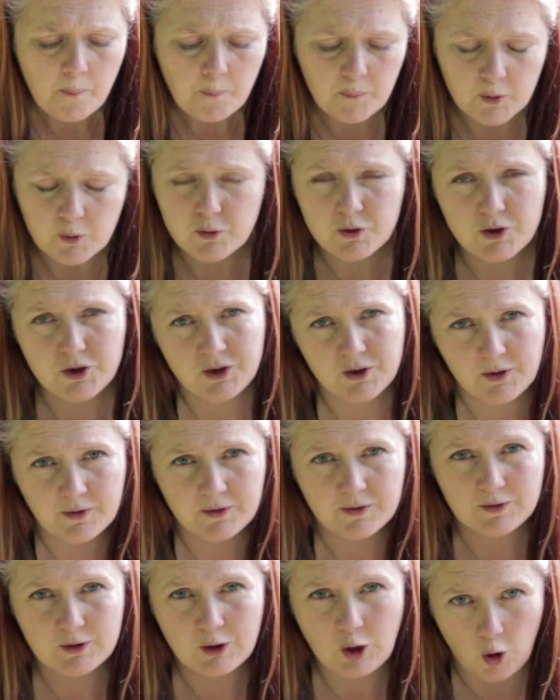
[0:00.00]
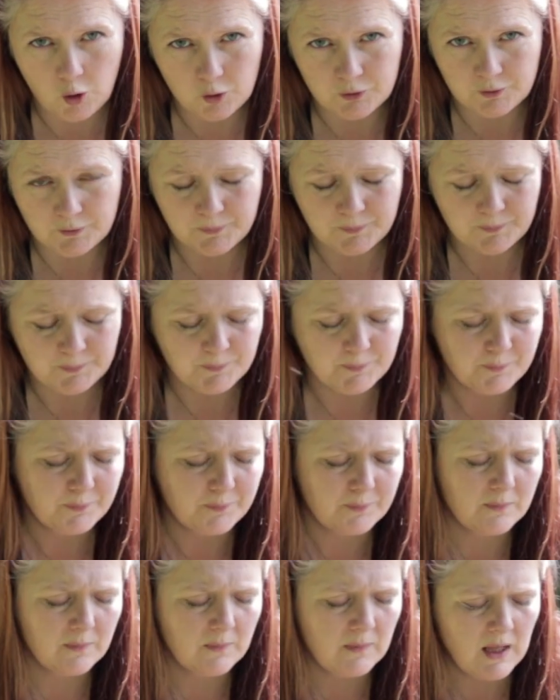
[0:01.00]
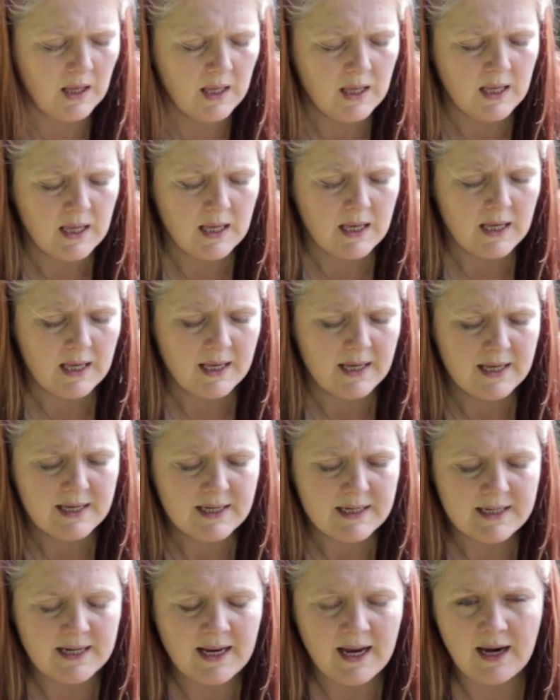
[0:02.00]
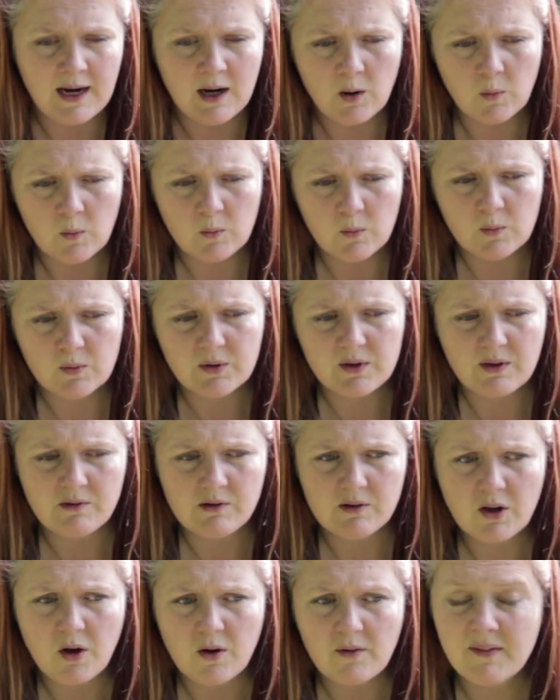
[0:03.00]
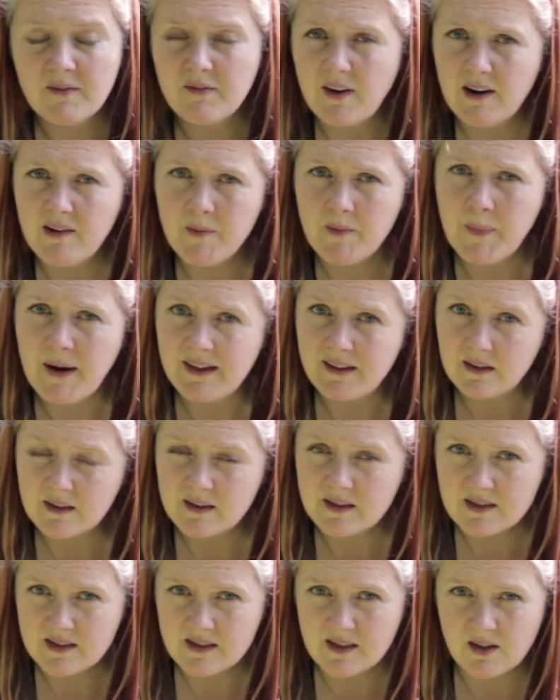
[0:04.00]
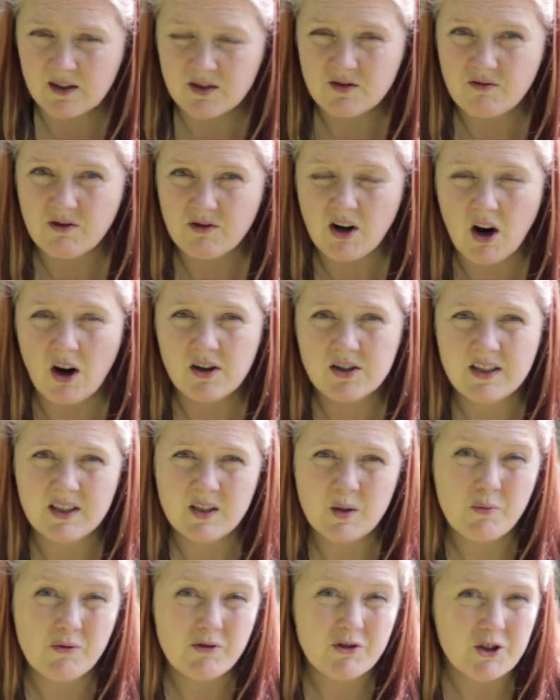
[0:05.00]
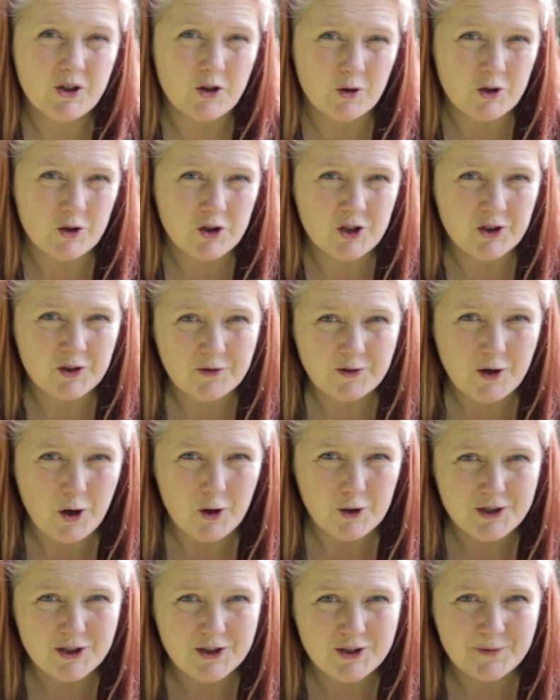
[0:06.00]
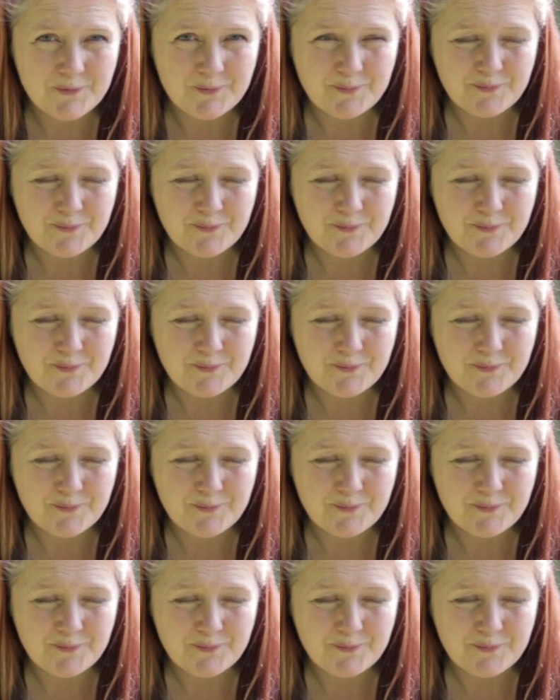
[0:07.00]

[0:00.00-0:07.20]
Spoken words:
But cotton. Now there are a lot of environmental concerns regarding the production of cotton.